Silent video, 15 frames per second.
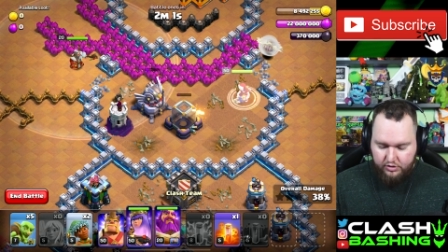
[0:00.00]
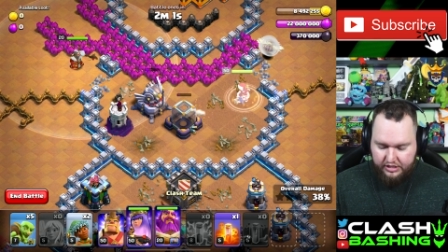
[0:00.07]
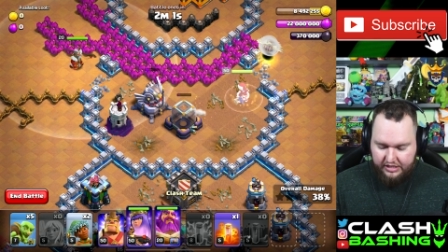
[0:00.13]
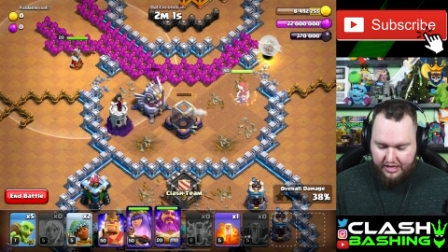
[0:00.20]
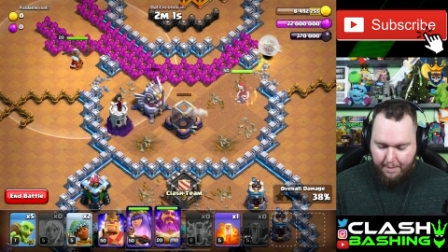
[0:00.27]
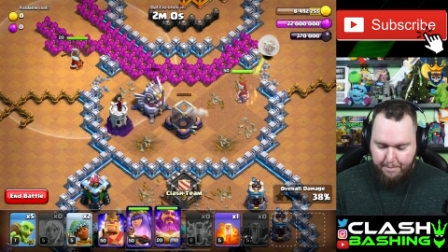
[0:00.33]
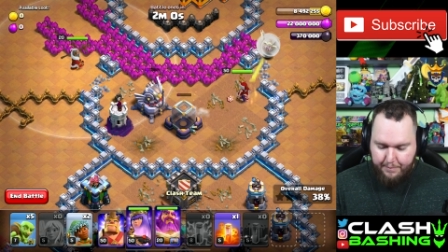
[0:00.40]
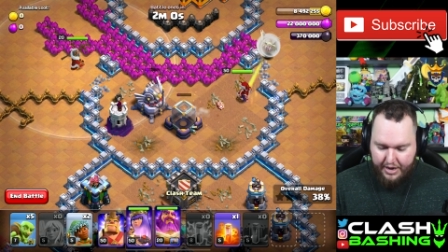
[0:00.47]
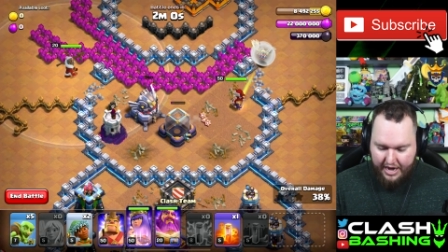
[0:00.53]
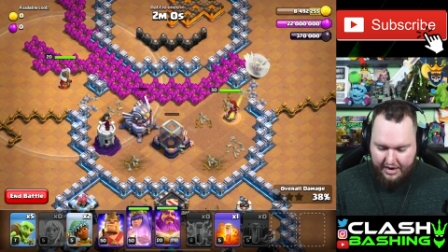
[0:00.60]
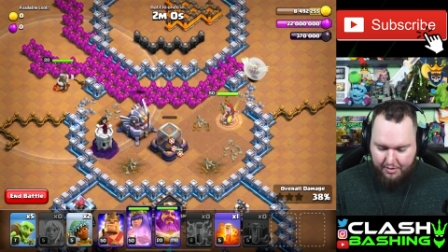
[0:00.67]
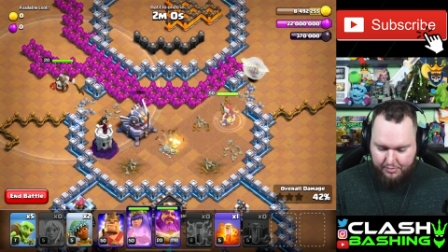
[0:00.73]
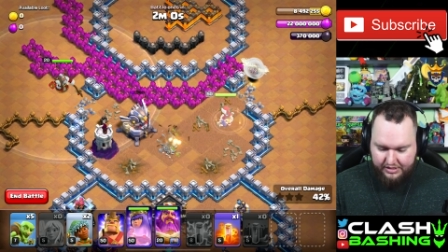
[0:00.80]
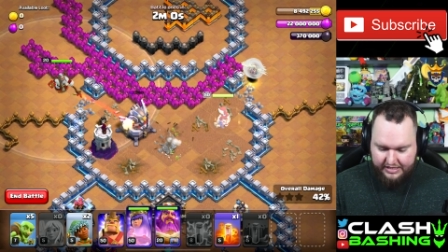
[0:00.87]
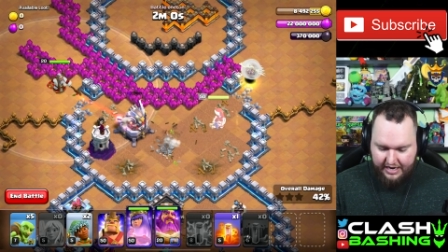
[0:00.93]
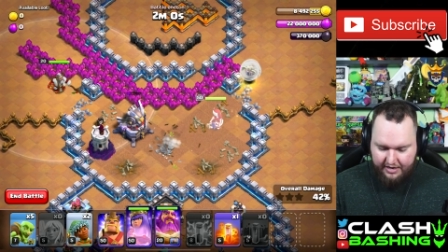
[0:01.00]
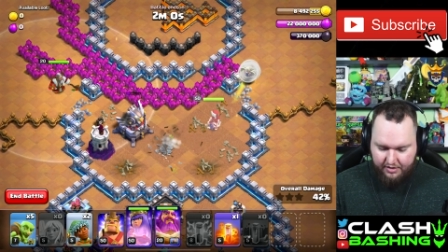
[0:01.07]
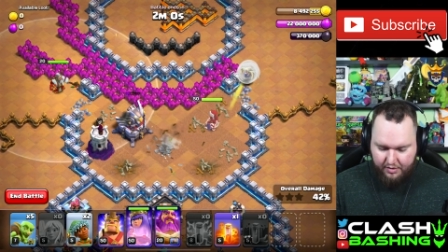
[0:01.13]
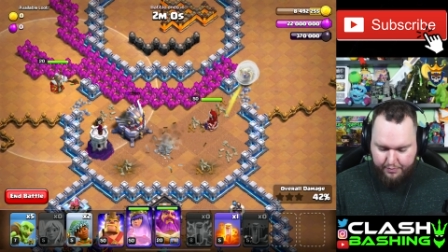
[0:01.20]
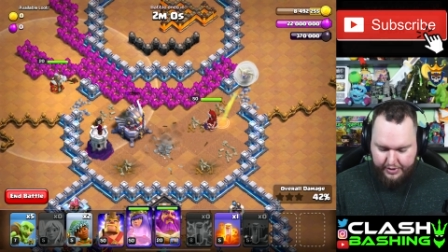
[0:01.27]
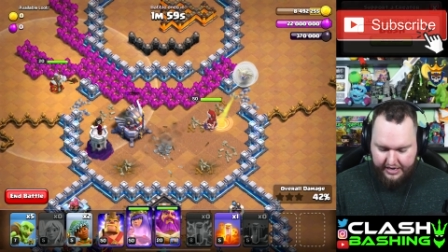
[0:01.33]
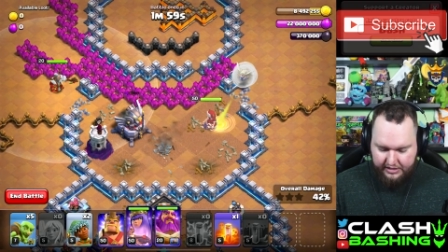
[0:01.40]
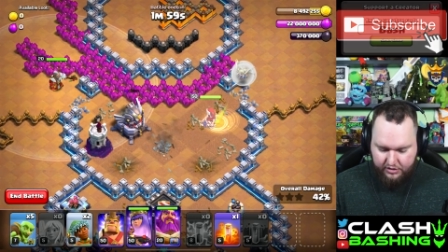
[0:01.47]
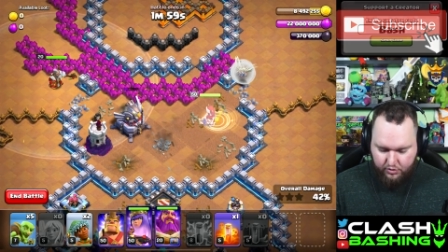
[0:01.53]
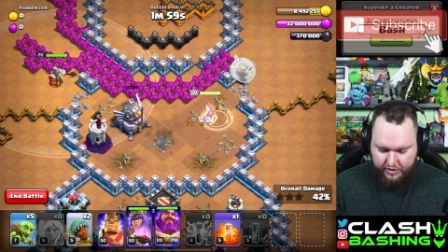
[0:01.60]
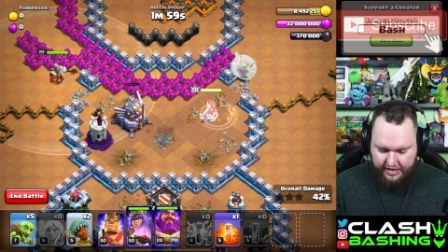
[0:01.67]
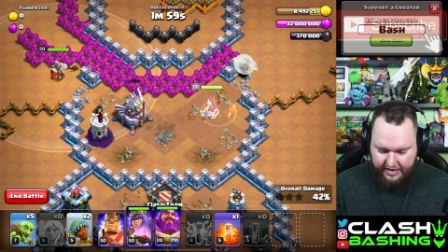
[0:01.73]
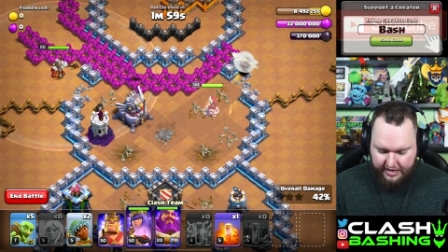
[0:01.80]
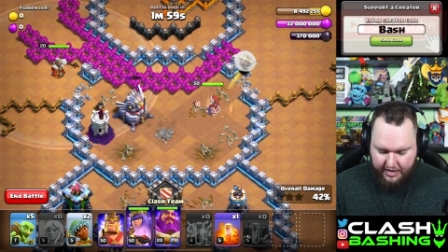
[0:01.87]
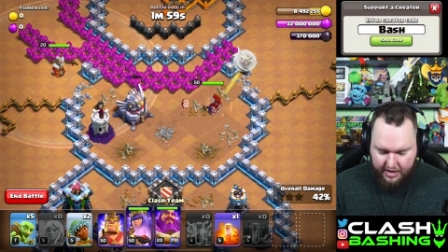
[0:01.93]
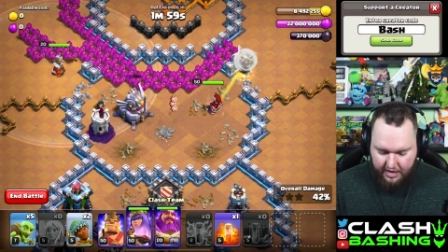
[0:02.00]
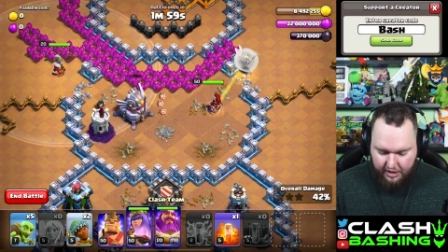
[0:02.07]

to the bottom side of the base, okay?